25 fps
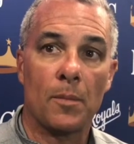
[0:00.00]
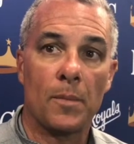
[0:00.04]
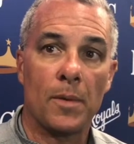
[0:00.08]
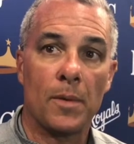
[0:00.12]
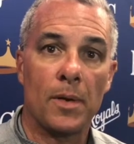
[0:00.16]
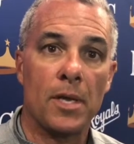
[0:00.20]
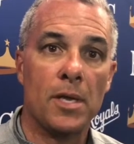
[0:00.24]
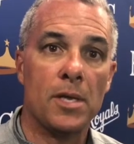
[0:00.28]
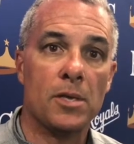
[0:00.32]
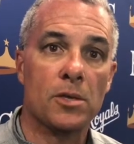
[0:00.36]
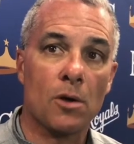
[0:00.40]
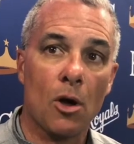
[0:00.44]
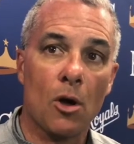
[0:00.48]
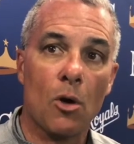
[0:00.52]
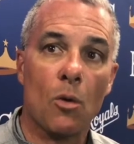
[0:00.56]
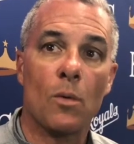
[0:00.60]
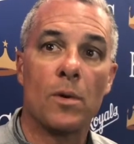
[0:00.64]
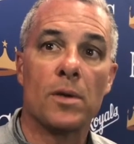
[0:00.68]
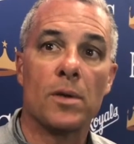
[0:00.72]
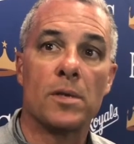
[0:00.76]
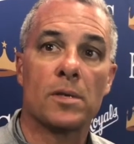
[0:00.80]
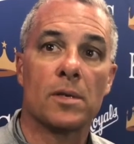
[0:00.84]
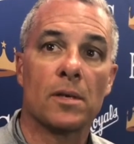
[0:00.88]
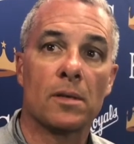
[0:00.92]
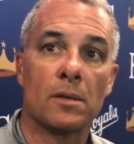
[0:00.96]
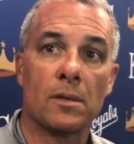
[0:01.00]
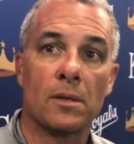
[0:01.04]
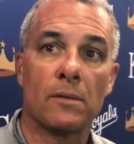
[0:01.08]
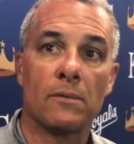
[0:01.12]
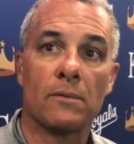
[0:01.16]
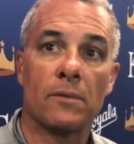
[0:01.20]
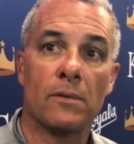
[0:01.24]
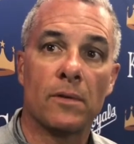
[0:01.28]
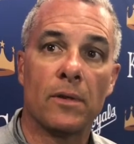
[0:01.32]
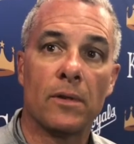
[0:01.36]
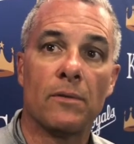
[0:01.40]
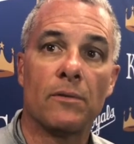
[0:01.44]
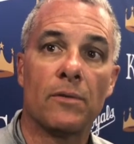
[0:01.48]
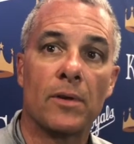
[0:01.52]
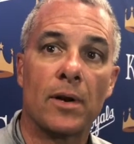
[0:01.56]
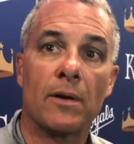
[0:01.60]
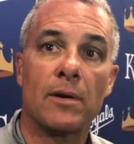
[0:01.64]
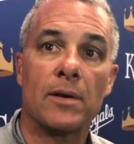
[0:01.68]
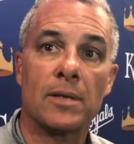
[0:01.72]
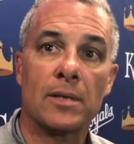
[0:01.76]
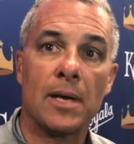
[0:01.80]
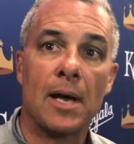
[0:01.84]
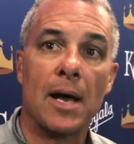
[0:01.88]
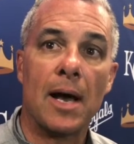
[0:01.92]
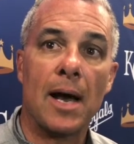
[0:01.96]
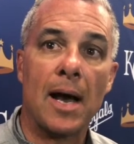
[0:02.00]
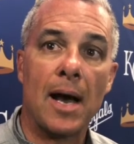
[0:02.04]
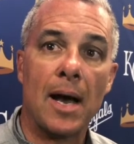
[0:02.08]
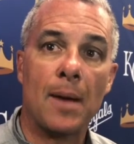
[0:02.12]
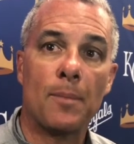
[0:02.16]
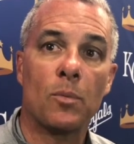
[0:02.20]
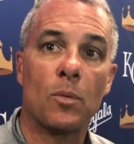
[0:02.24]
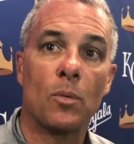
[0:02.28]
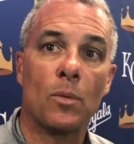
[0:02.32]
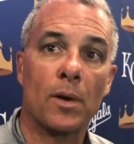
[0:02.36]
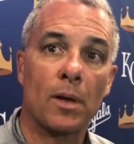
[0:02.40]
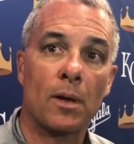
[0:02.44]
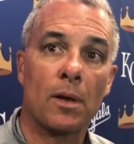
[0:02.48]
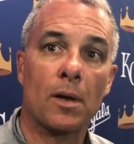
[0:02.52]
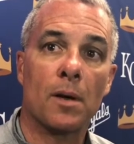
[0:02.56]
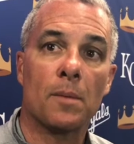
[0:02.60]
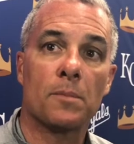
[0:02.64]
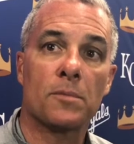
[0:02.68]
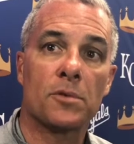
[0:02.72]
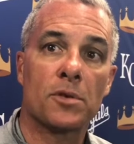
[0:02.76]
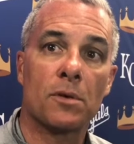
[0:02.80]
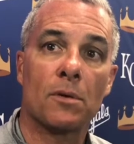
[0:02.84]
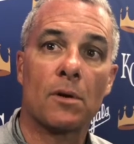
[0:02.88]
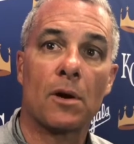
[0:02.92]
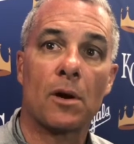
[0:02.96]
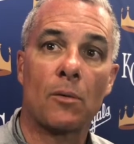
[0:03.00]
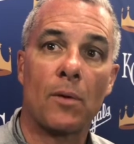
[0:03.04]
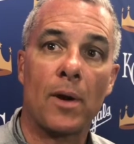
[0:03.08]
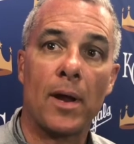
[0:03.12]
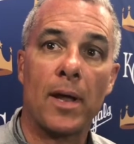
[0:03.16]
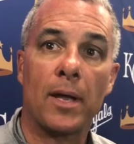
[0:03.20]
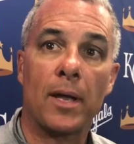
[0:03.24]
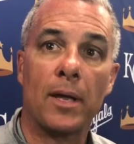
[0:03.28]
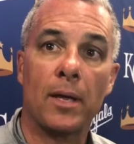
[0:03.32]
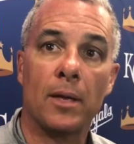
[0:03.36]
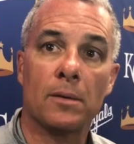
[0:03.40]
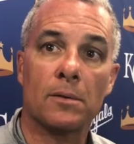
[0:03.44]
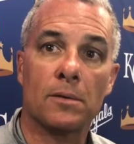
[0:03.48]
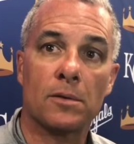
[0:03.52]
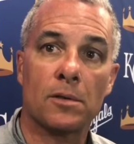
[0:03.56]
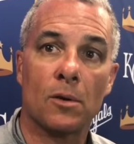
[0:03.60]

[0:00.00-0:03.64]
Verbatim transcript: I mean, he's always at the, the very top when it comes to our rankings.